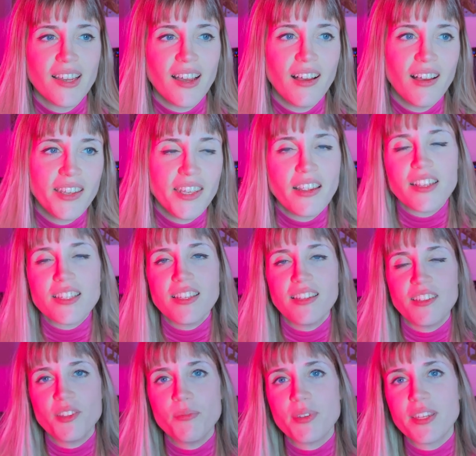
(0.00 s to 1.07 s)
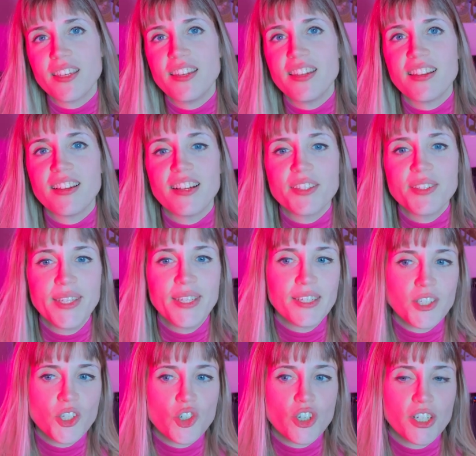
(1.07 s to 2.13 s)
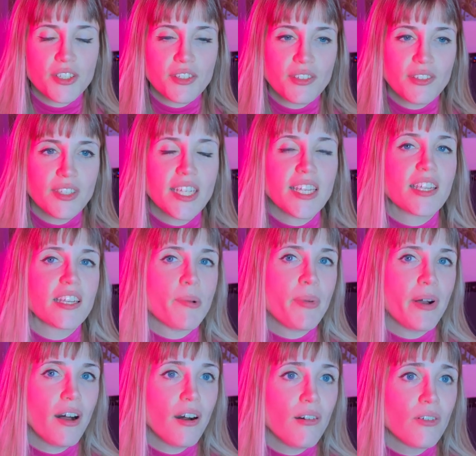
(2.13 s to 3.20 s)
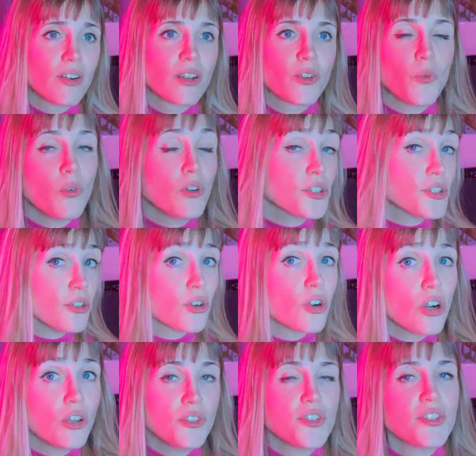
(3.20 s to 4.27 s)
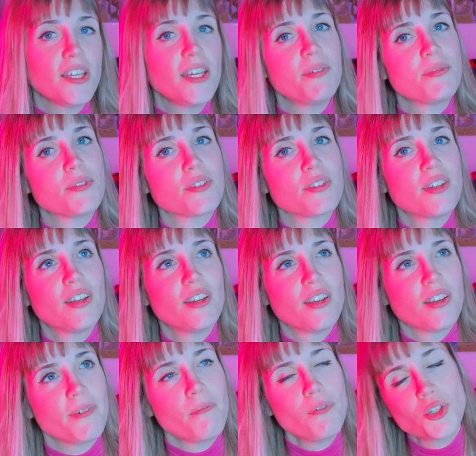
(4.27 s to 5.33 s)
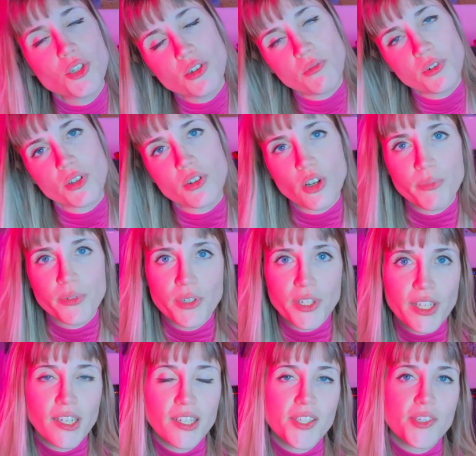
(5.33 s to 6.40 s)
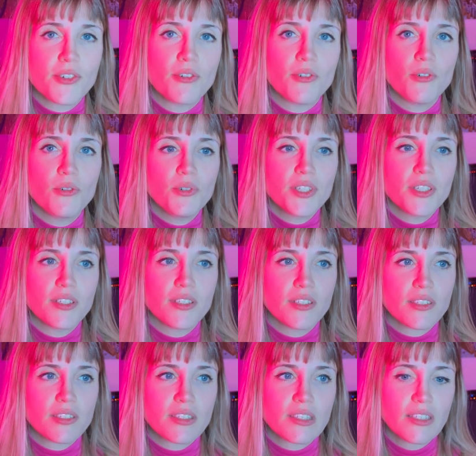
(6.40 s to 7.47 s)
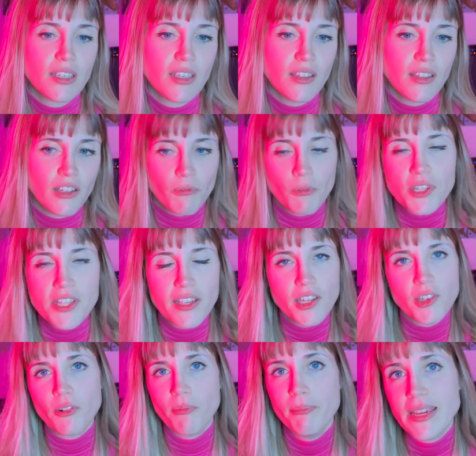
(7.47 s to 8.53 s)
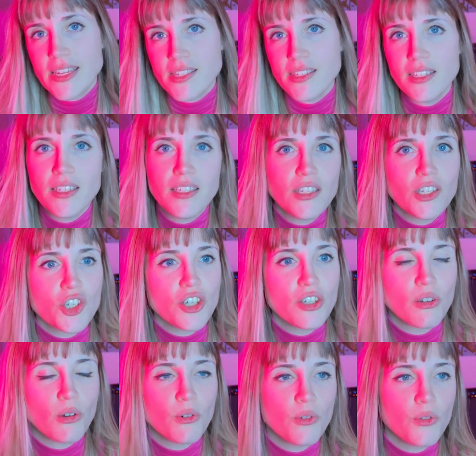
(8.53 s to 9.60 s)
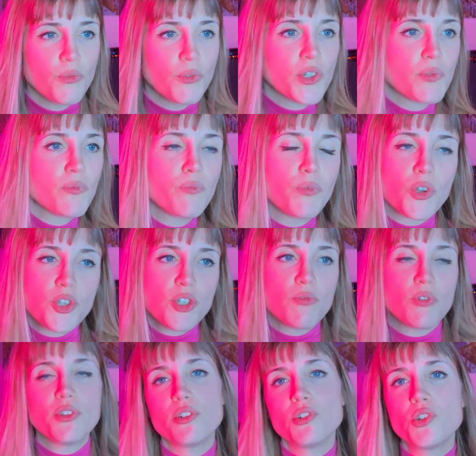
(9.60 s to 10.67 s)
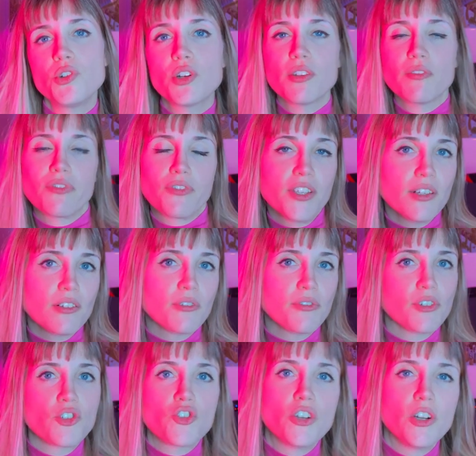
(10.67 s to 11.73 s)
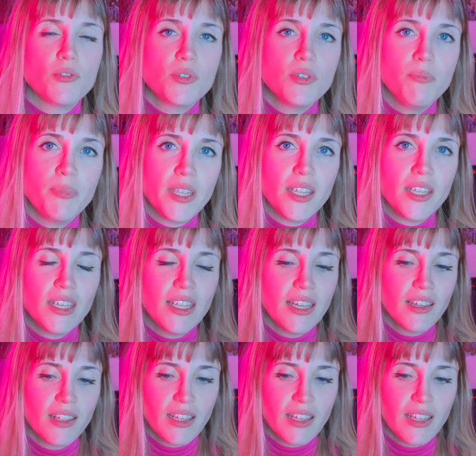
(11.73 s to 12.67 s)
Uh, and like I said at the beginning, I think it's just thinking about what's your concept what do you want to communicate to your audience? What's like your message? You know, what what do you want the look and feel of your show to be?